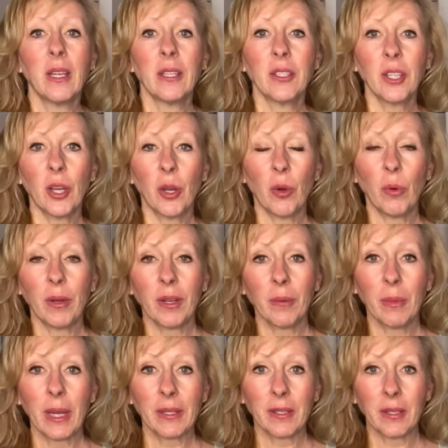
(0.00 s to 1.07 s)
So welcome
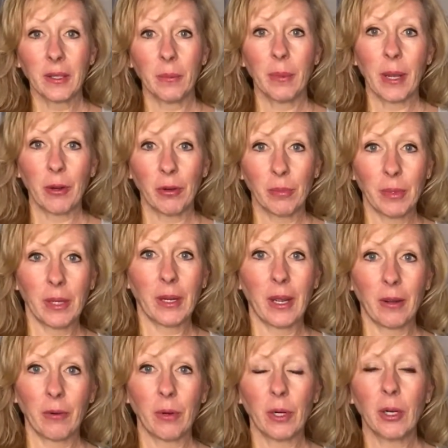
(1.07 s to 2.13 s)
back to the Empowerment
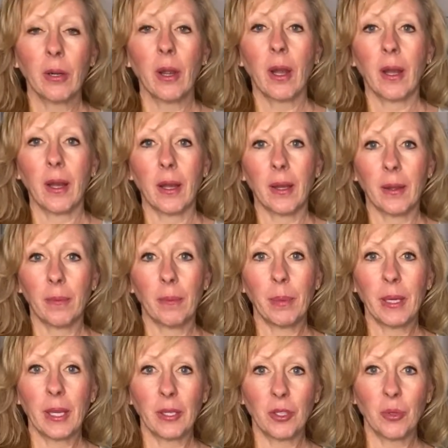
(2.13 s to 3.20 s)
Hour
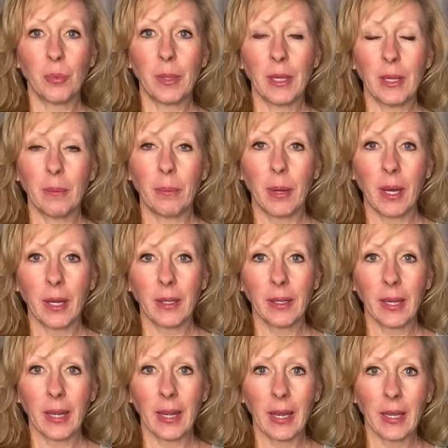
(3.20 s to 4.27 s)
PHP
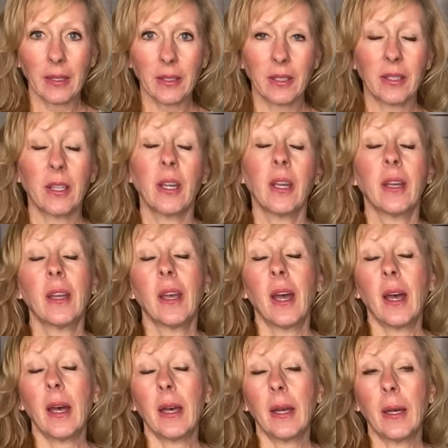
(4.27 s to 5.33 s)
podcast.
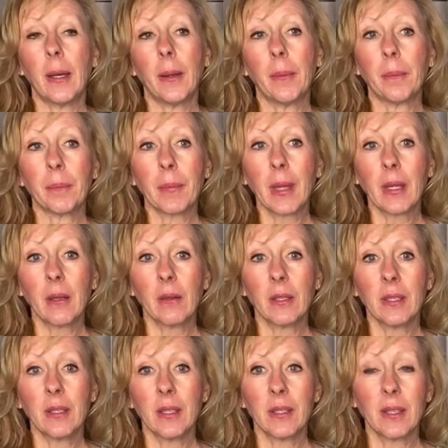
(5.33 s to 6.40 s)

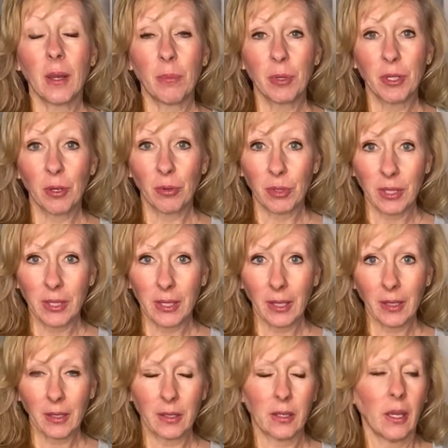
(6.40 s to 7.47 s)
This is episode
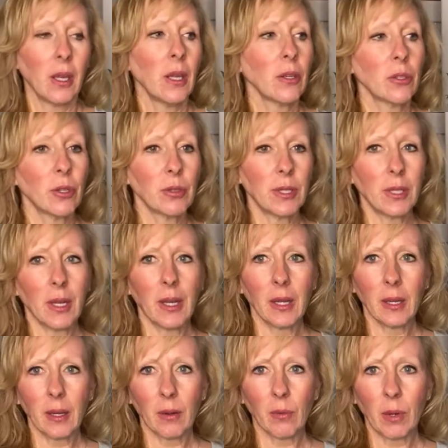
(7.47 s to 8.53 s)
6. So
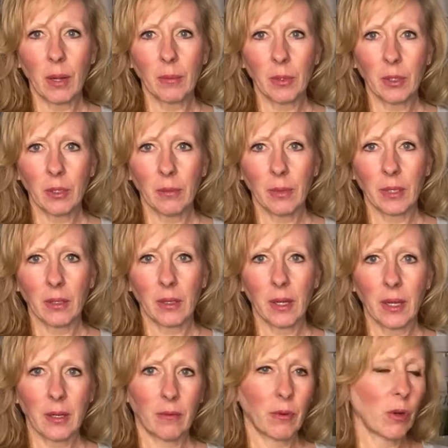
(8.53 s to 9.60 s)
today I'm going to be
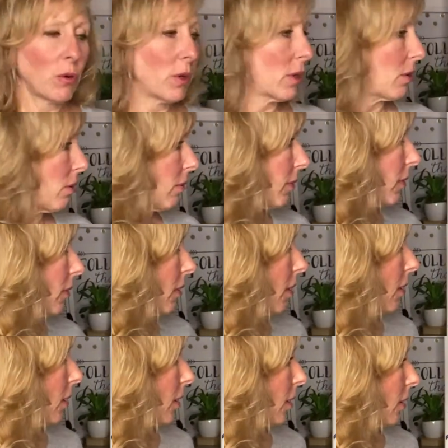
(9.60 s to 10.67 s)
kind of going over
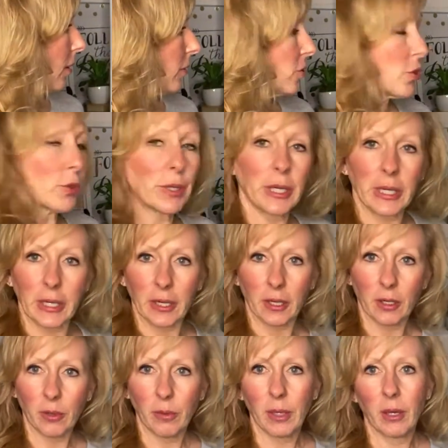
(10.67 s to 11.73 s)
our tree
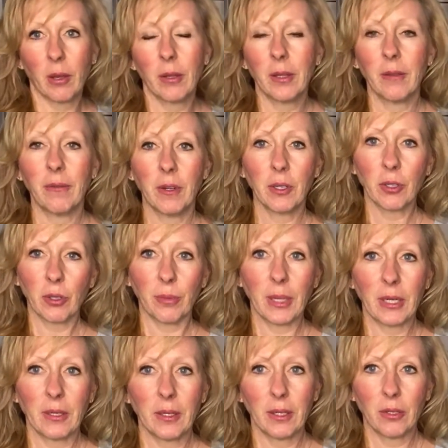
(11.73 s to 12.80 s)
here. We call it the functional
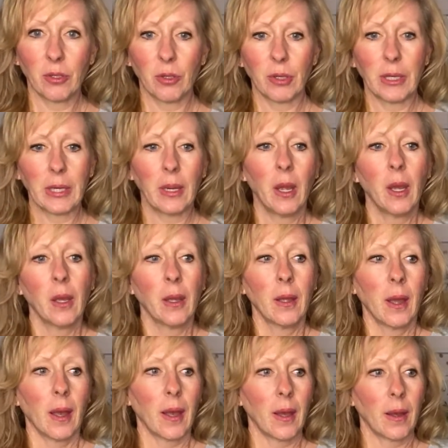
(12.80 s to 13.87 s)
medicine tree.
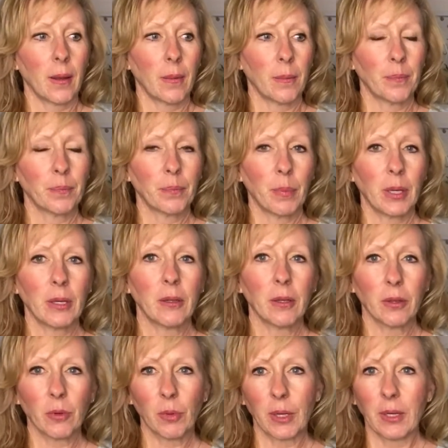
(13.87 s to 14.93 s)
But
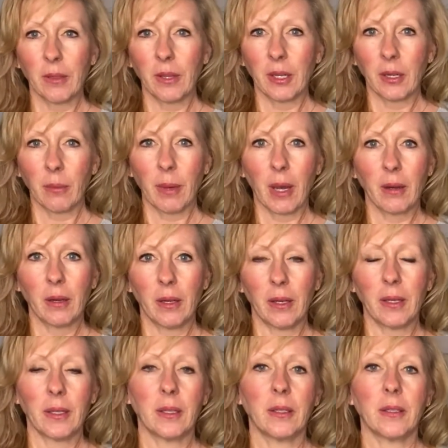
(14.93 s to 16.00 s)
another way to think about it
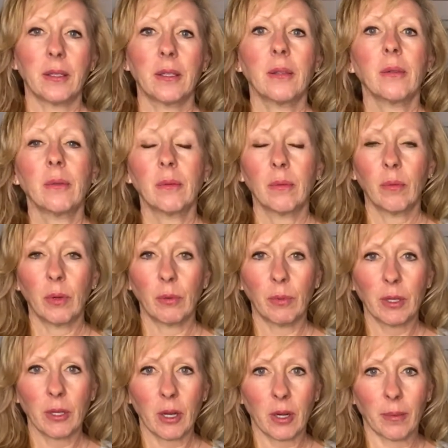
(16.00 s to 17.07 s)
is when
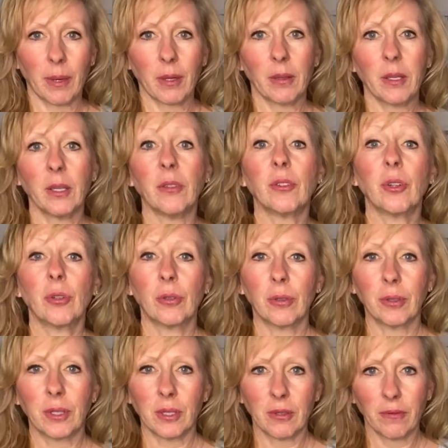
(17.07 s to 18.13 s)
we talk about the
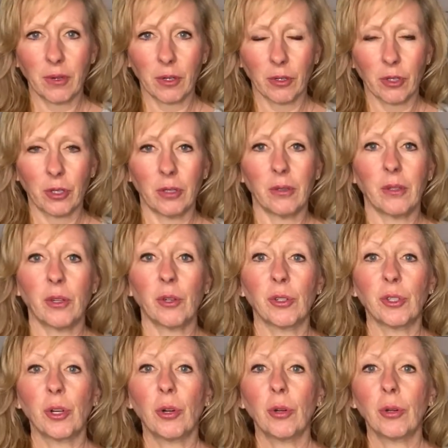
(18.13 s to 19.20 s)
internal dysfunction, your
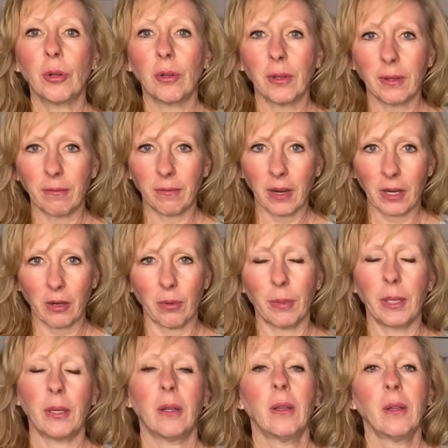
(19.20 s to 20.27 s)
internal
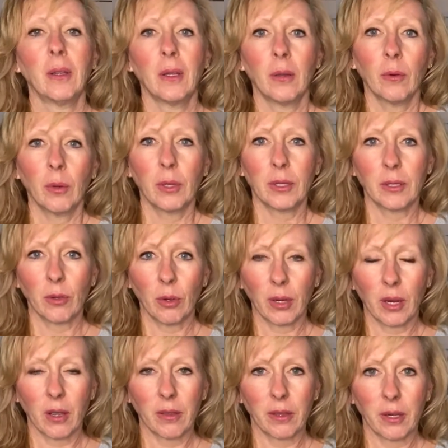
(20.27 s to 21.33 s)
environment, what is
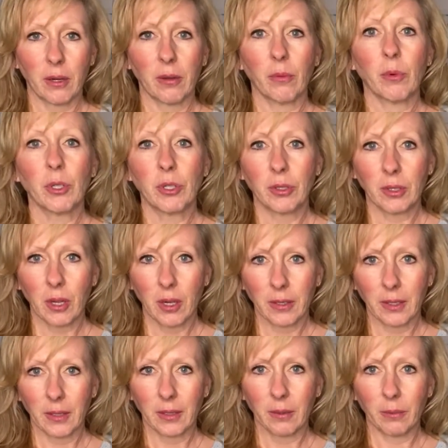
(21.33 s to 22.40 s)
going on there, which is
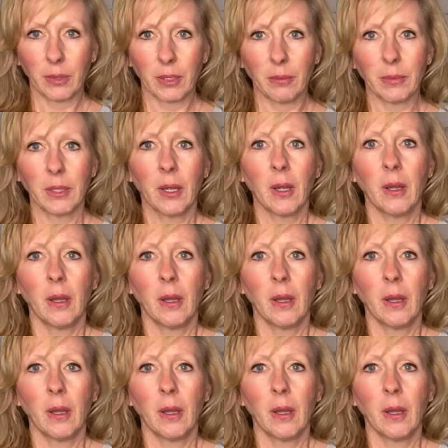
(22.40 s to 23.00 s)
causing symptoms.